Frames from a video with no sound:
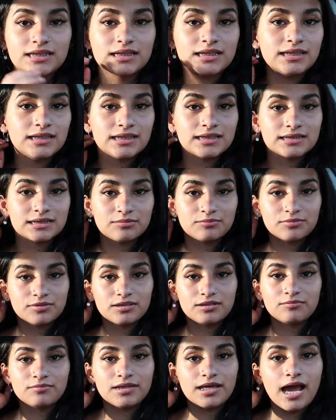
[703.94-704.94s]
He doesn't
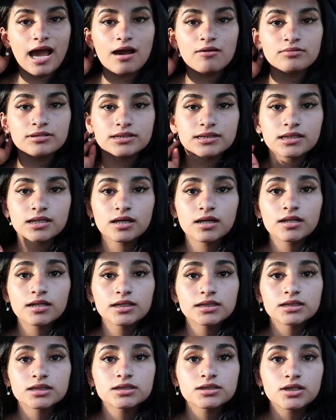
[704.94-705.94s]
believe me. I was
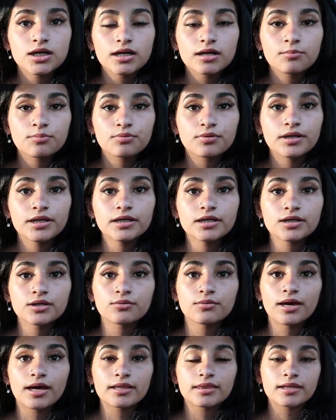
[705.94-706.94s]
literally just trying to prank
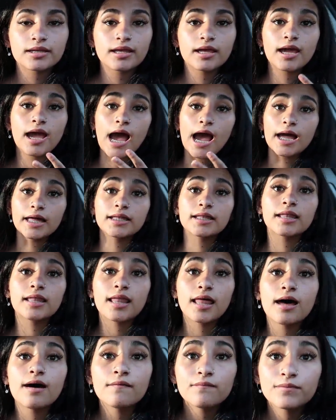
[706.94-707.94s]
you, Anthony. I
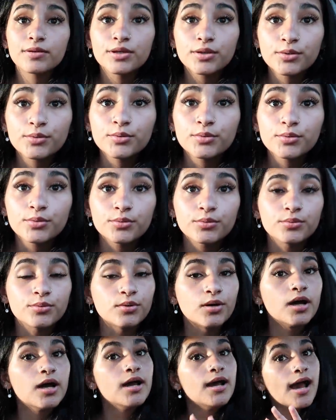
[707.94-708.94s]
love
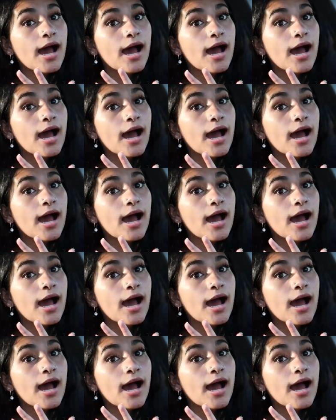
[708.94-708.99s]
you.